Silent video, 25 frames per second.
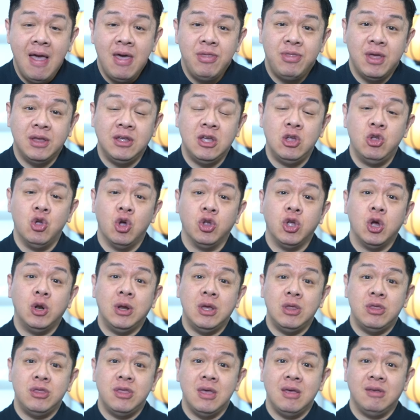that he not
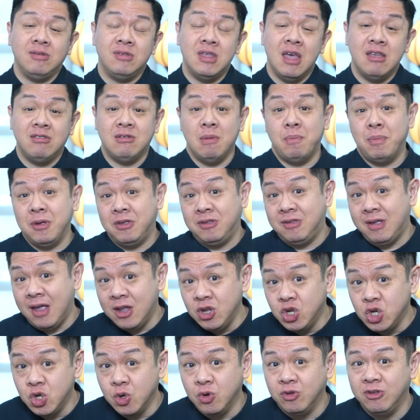only thinks there's a
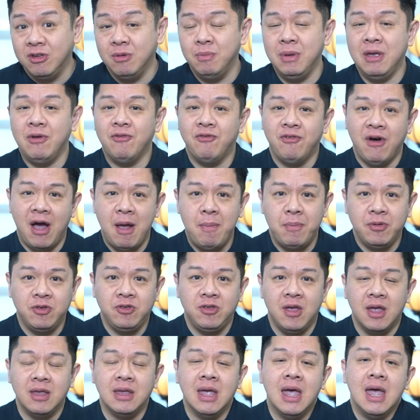potential to meet
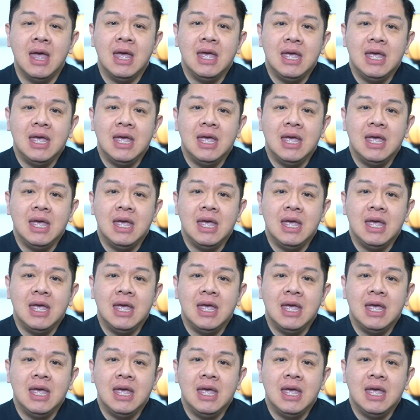5%